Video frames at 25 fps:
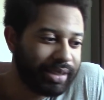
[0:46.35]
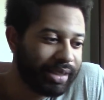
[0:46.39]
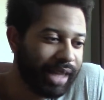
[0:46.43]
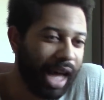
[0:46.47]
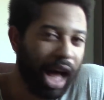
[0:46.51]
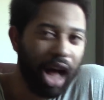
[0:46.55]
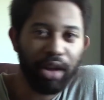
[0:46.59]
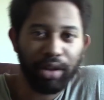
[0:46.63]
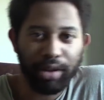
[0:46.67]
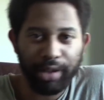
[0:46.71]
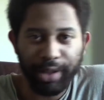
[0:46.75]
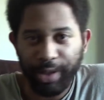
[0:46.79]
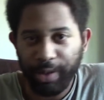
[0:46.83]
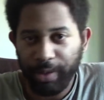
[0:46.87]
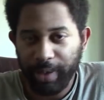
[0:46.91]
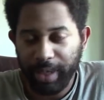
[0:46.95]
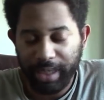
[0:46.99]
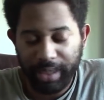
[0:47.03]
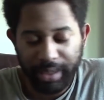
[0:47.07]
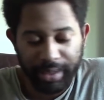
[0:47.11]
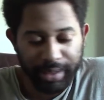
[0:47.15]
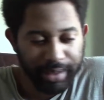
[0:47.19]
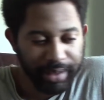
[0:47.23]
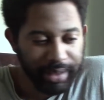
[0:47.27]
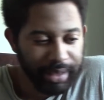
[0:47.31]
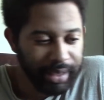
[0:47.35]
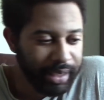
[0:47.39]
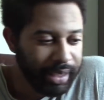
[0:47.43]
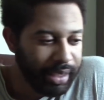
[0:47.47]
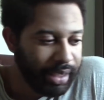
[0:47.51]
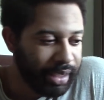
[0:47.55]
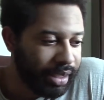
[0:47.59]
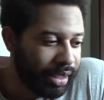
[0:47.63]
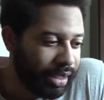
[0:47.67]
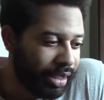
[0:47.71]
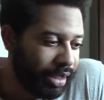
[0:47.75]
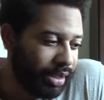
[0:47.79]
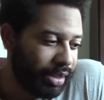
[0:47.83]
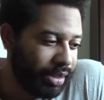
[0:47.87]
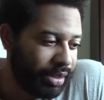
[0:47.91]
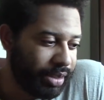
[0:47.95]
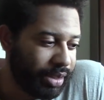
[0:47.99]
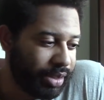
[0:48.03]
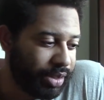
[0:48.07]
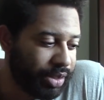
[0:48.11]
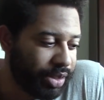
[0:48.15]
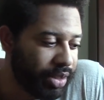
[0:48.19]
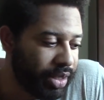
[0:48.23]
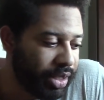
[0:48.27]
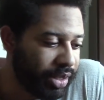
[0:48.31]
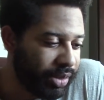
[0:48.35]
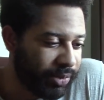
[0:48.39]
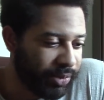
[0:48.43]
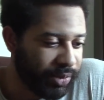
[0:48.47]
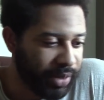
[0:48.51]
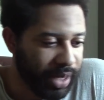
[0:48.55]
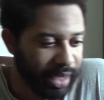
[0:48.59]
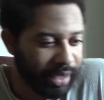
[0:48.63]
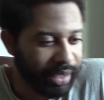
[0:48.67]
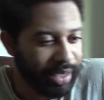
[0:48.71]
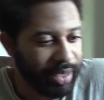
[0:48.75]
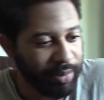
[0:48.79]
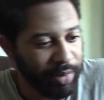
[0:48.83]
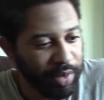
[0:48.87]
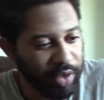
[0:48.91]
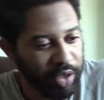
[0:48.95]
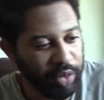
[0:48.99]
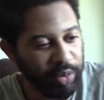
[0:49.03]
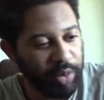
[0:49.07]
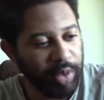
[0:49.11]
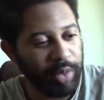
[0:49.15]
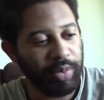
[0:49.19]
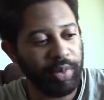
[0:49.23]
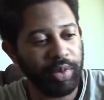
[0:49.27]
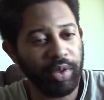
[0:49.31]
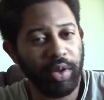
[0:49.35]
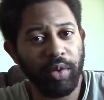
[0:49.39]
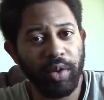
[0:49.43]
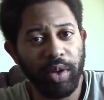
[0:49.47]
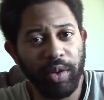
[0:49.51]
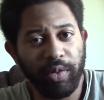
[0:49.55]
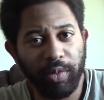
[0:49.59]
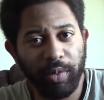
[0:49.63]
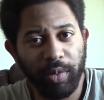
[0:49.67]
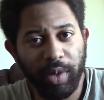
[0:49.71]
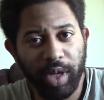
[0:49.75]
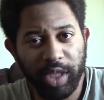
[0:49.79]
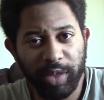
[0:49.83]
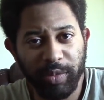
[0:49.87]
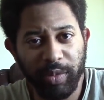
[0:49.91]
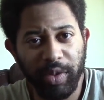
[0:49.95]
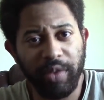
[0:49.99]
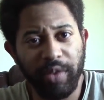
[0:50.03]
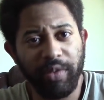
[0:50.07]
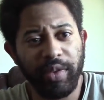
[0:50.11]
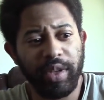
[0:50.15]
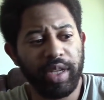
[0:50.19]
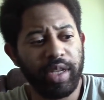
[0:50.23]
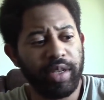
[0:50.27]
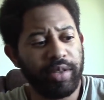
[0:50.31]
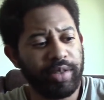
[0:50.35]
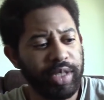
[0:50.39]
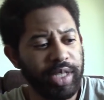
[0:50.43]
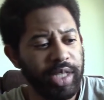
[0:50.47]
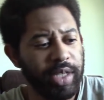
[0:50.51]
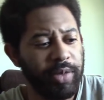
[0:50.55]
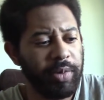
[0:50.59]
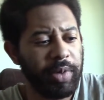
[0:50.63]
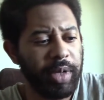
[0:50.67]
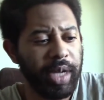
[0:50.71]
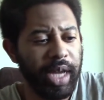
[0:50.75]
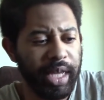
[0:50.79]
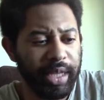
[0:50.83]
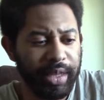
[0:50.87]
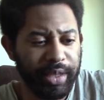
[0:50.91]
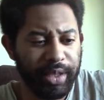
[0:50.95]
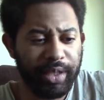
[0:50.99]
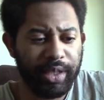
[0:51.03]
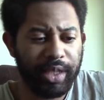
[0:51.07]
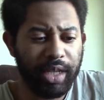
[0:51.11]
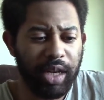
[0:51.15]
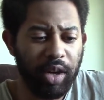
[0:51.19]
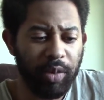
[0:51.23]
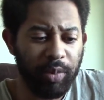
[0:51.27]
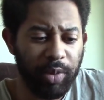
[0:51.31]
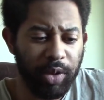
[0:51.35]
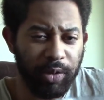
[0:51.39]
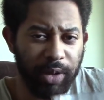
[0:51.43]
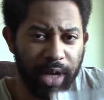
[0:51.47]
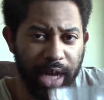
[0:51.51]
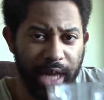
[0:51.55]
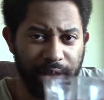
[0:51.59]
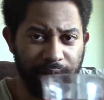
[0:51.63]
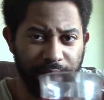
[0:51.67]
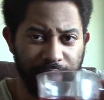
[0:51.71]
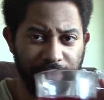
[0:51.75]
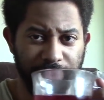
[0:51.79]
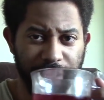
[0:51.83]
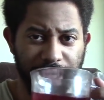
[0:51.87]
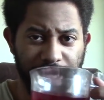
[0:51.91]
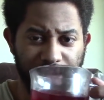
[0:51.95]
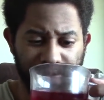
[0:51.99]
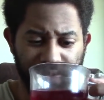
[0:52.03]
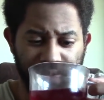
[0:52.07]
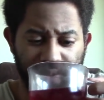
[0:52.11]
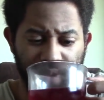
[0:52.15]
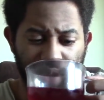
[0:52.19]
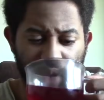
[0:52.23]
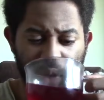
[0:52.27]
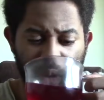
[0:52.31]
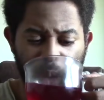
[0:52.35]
I'll do it, and considering the fact that most people don't even watch my videos anyway, I think I'll be rather safe.